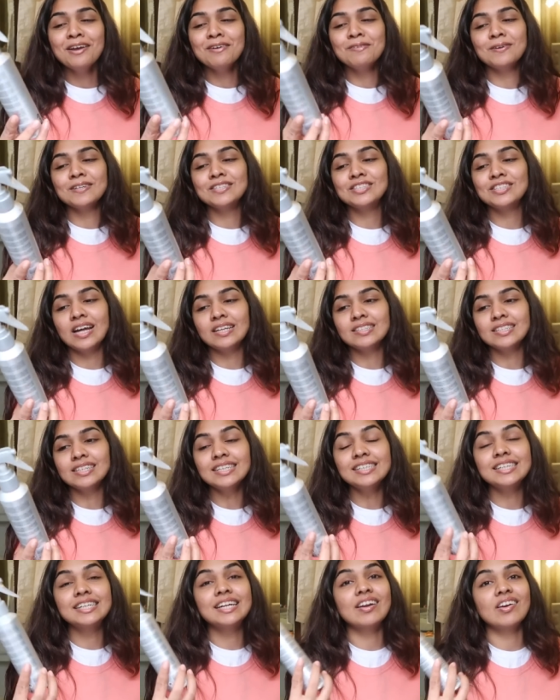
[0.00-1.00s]
which
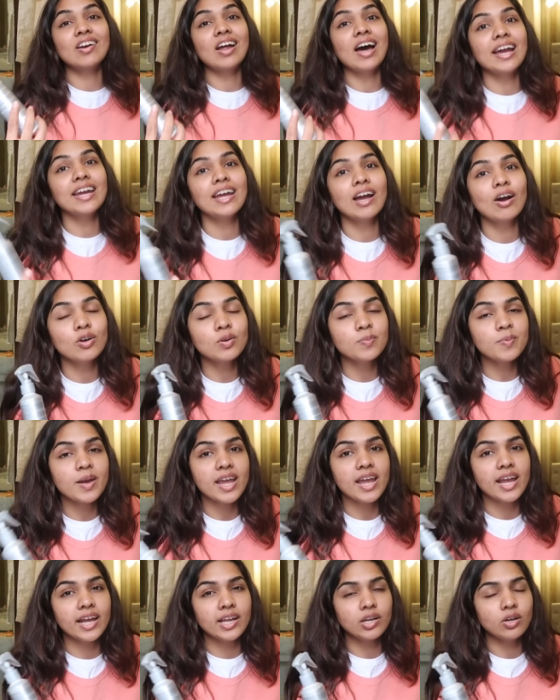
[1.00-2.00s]
doesn't dry out my
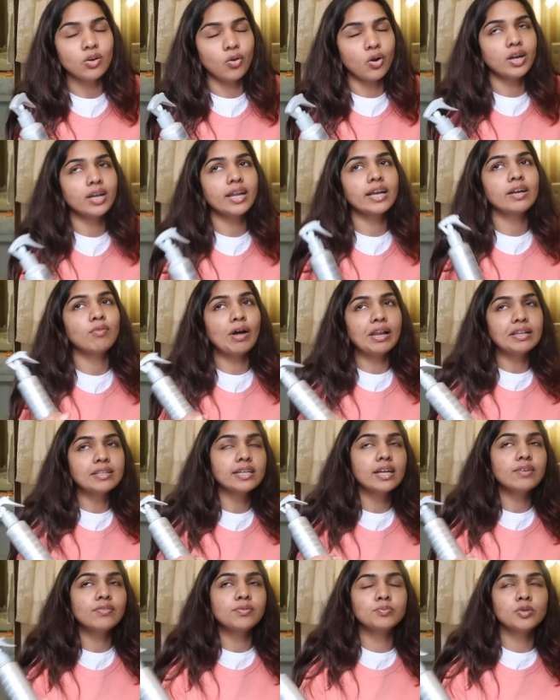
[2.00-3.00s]
hair a lot. Like one
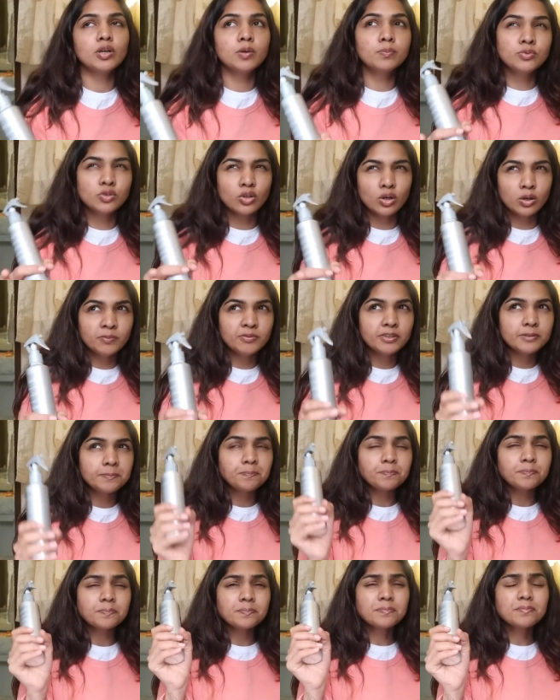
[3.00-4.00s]
thing I've observed
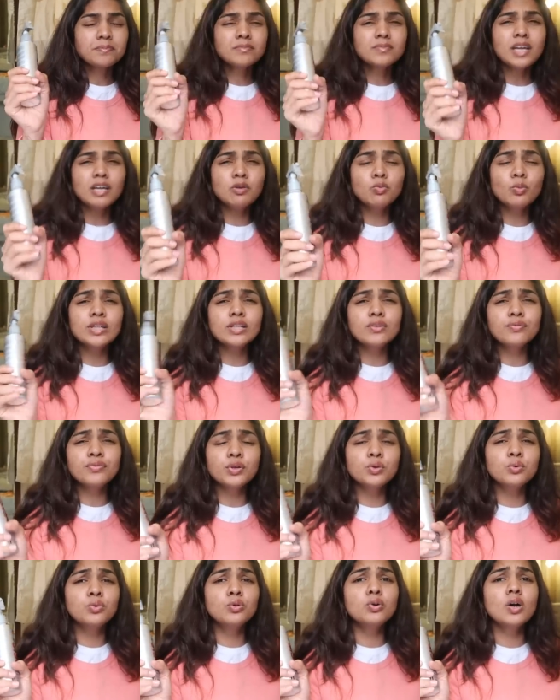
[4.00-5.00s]
with a
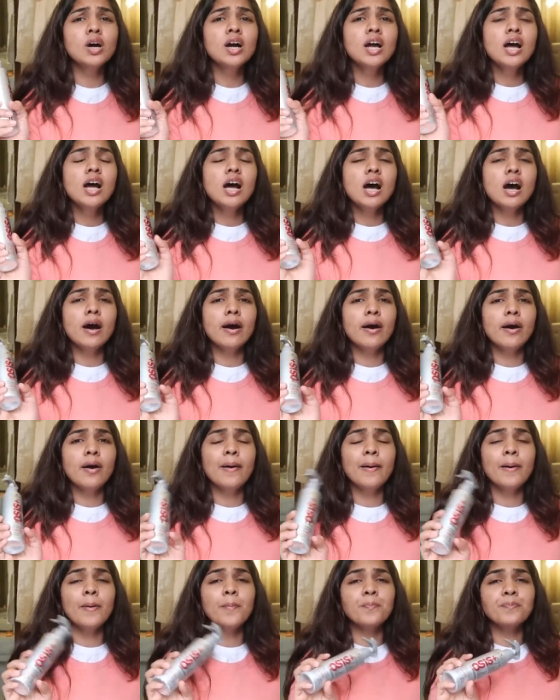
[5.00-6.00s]
few
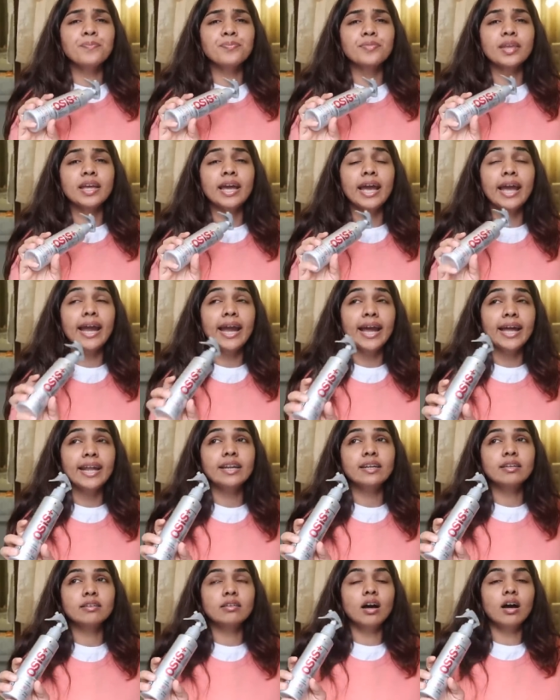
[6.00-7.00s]
hair
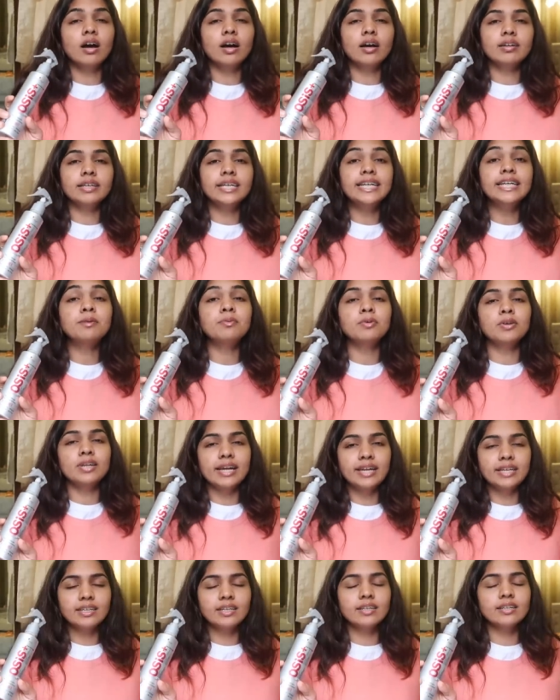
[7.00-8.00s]
heat
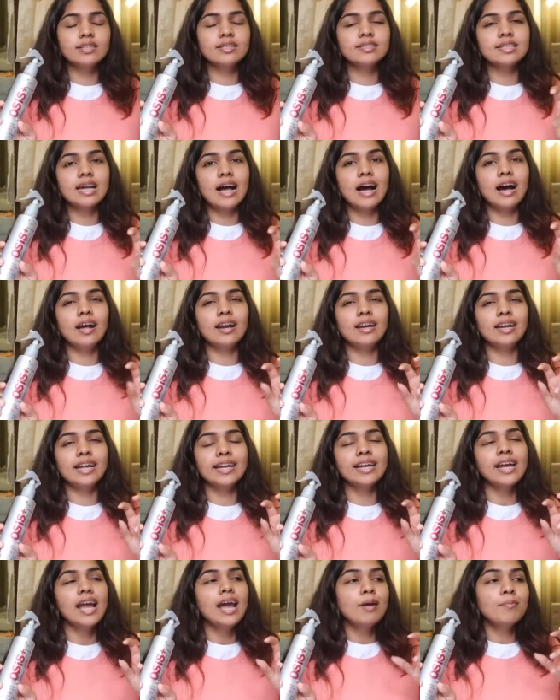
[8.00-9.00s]
protectants are
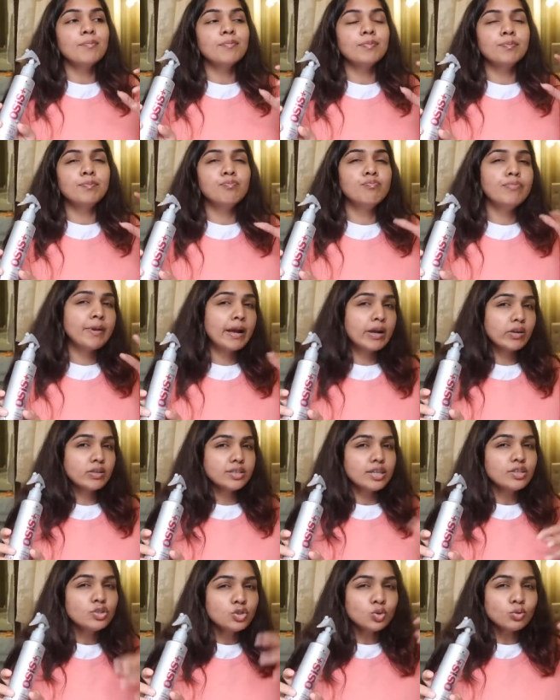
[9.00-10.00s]
like, because
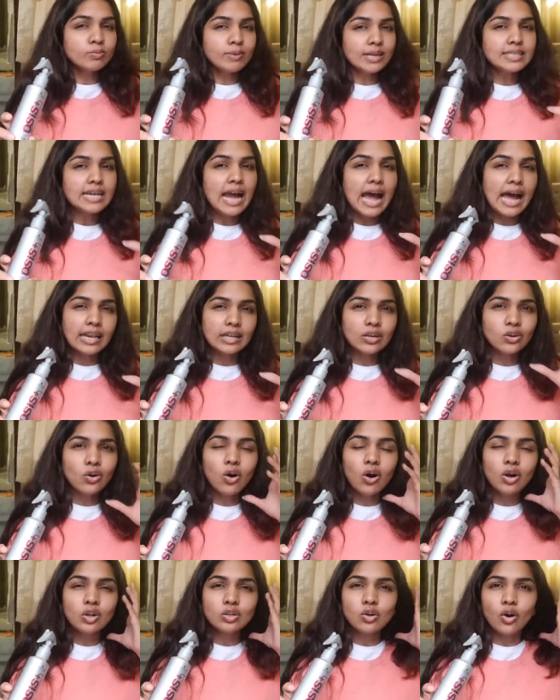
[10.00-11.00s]
there's too much
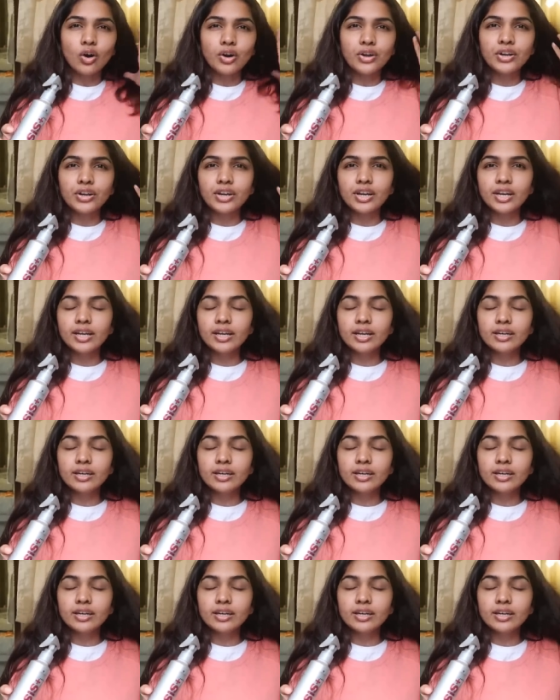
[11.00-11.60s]
alcohol content